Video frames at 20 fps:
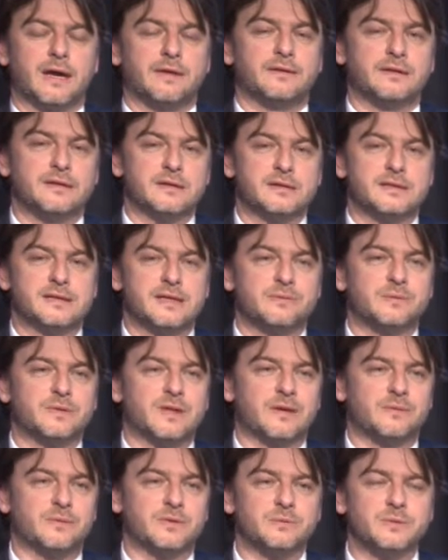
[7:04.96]
and at the same
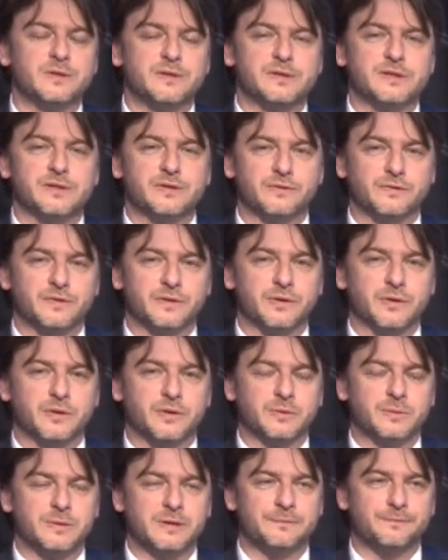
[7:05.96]
time the minister of
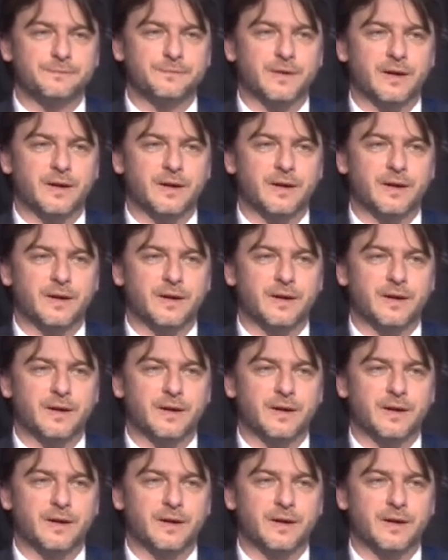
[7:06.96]
economy.